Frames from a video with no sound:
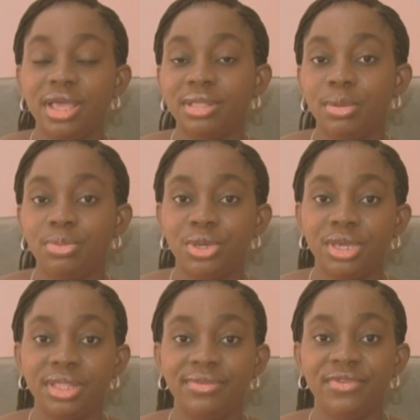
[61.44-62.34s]
like to
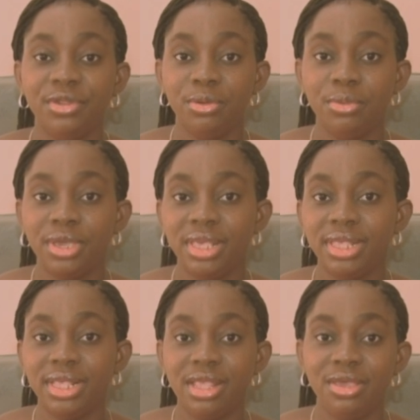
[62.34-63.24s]
appreciate Venerable
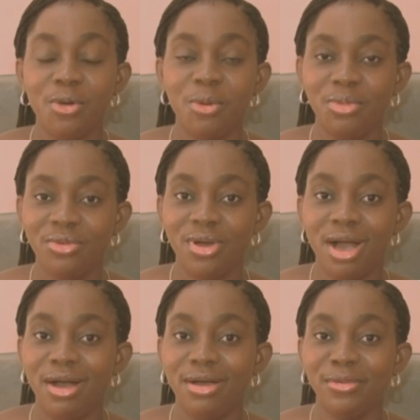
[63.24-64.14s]
Kingsley Obo,
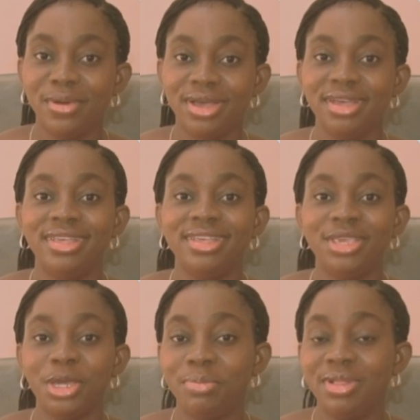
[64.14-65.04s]
our
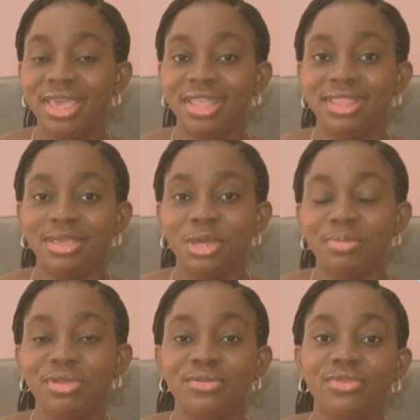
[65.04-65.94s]
chaplain, the
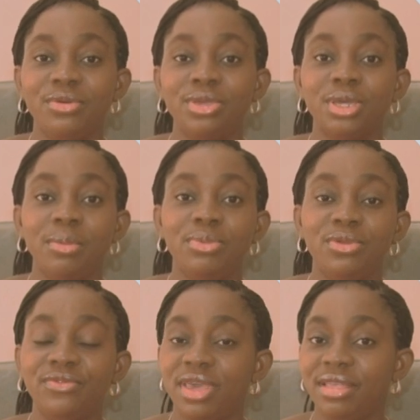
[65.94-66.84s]
chaplain of the
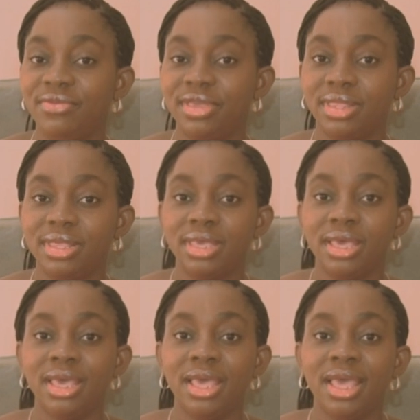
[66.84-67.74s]
Chapel of the Advent
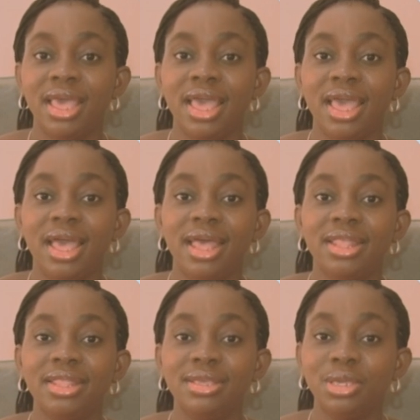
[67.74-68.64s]

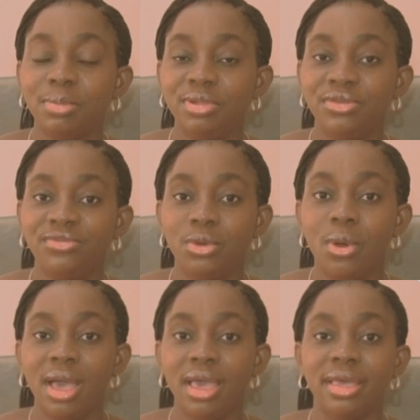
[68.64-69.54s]
and the chaplain of the
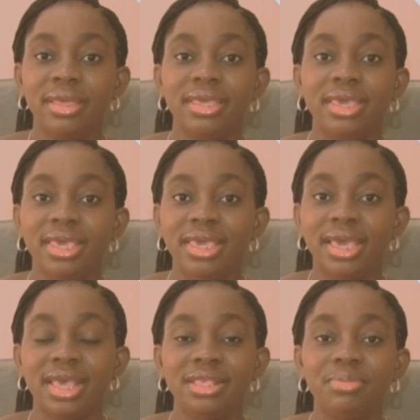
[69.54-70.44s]
choir. He
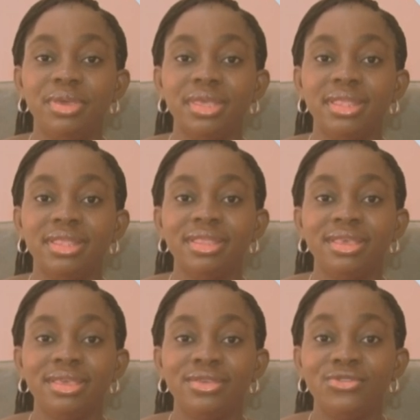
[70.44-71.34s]
has been
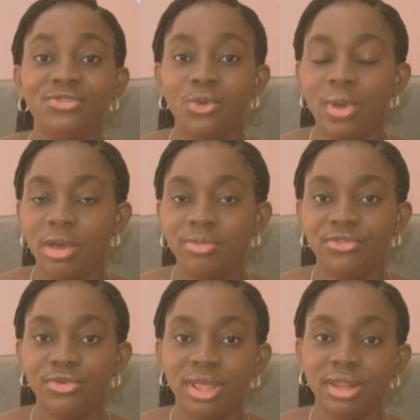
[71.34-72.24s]
so
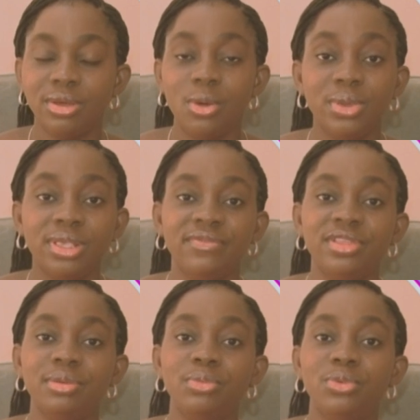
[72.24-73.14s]
helpful and always
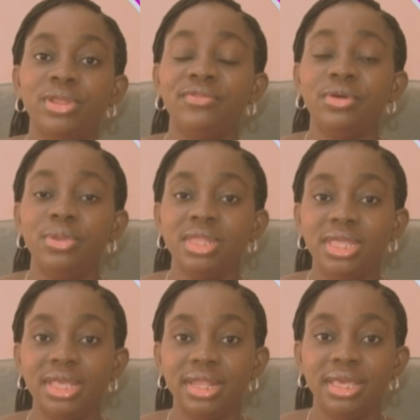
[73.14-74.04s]
available whenever we
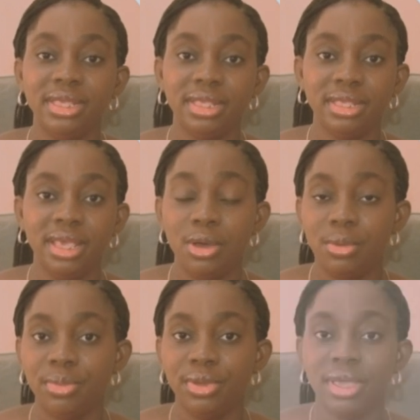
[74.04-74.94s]
needed his help.